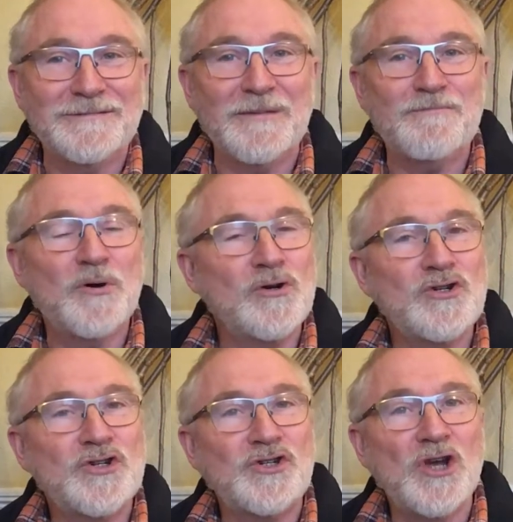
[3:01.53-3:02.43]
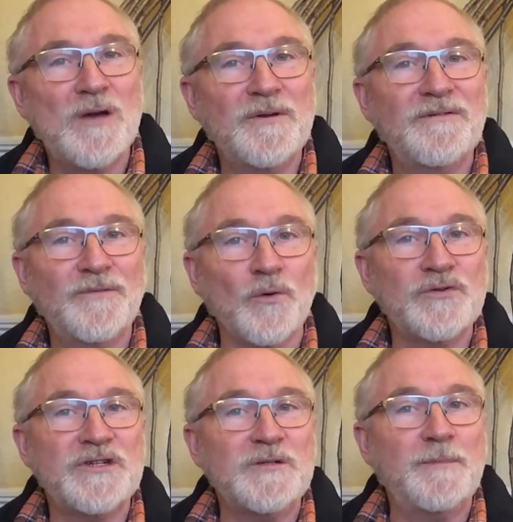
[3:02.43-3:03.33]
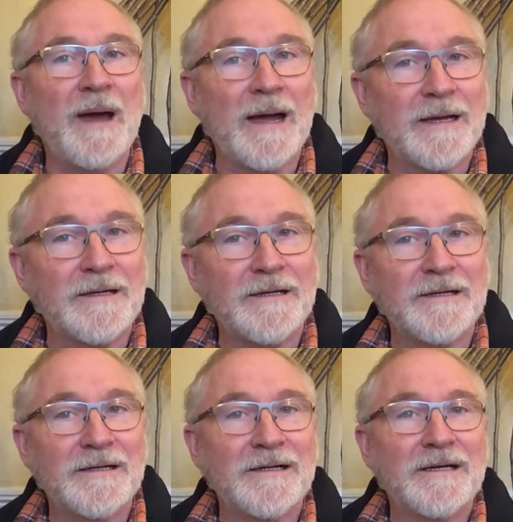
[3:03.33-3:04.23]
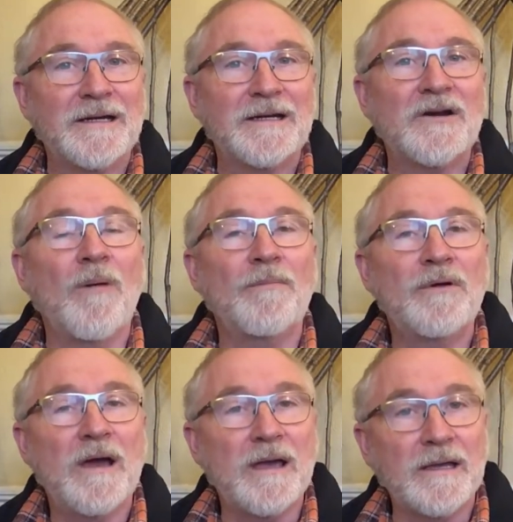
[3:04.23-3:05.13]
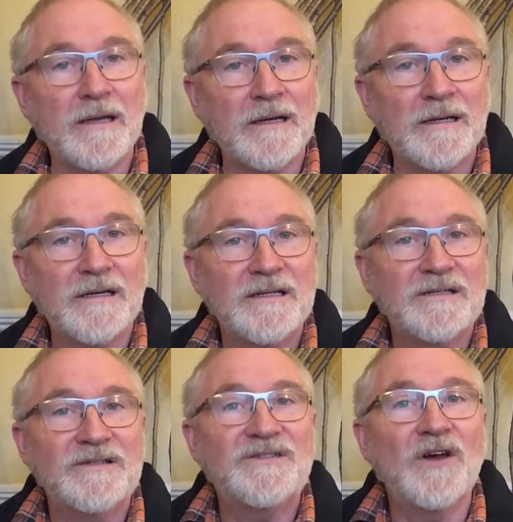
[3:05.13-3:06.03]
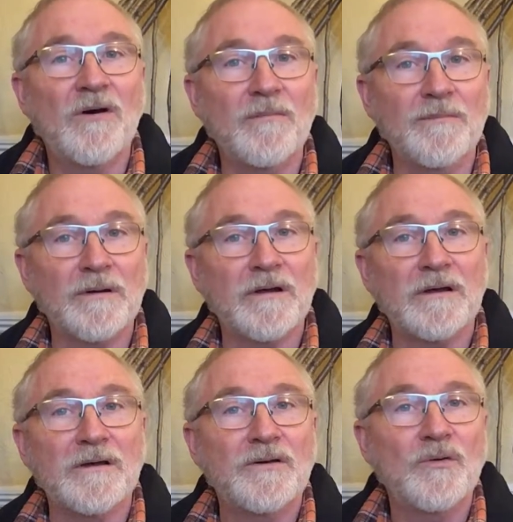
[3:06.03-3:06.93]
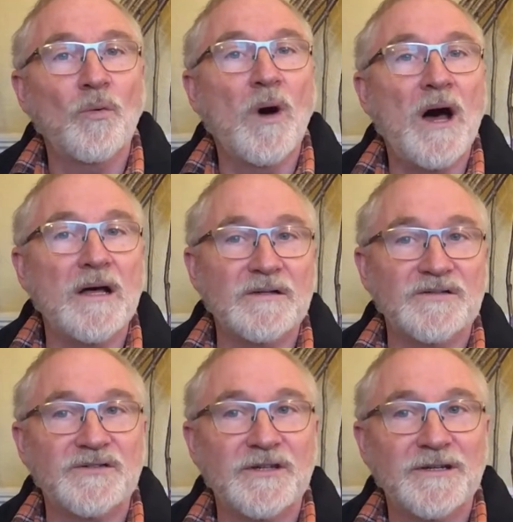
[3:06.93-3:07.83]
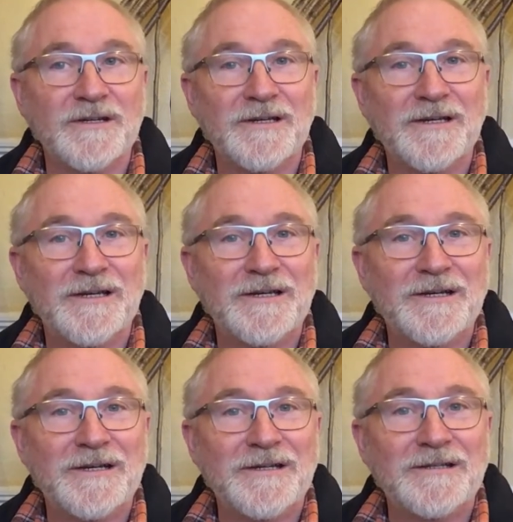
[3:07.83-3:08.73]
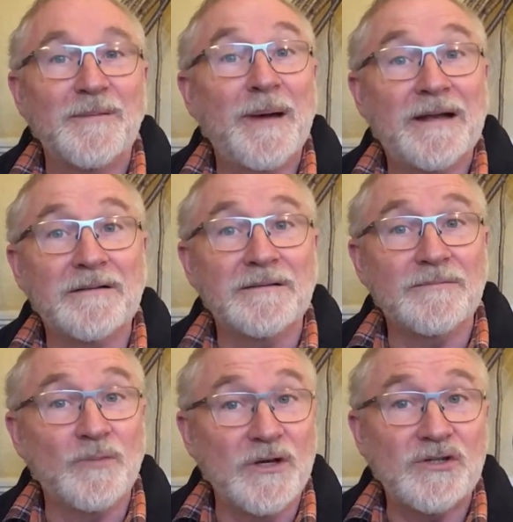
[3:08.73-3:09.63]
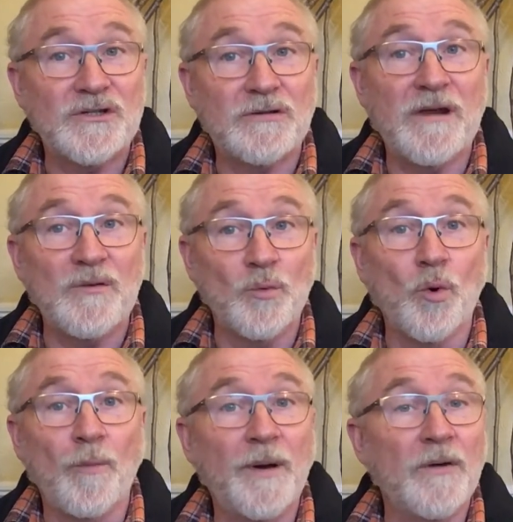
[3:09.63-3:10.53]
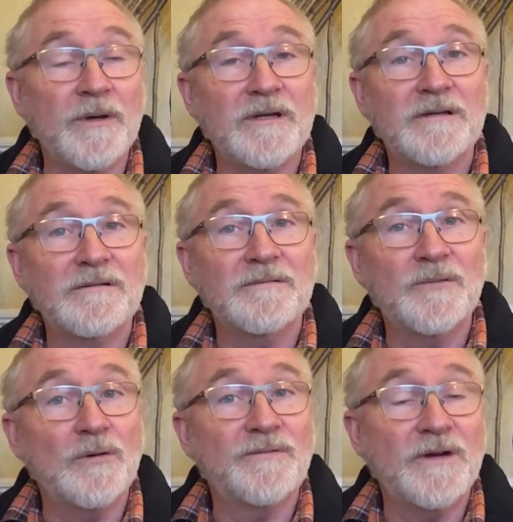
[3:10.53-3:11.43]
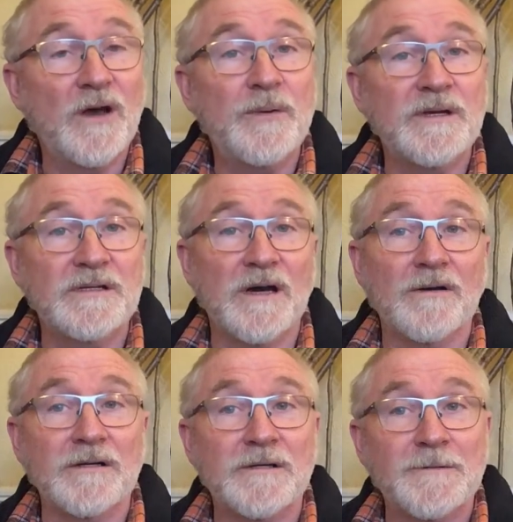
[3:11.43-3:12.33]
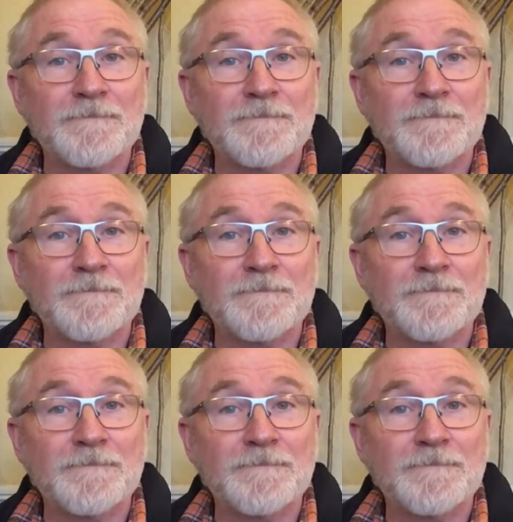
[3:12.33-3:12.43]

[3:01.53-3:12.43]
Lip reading: that pushed German forces back: Cambrai, Sambre, Oise, the battle in which the great war poet Wilfred Owen died.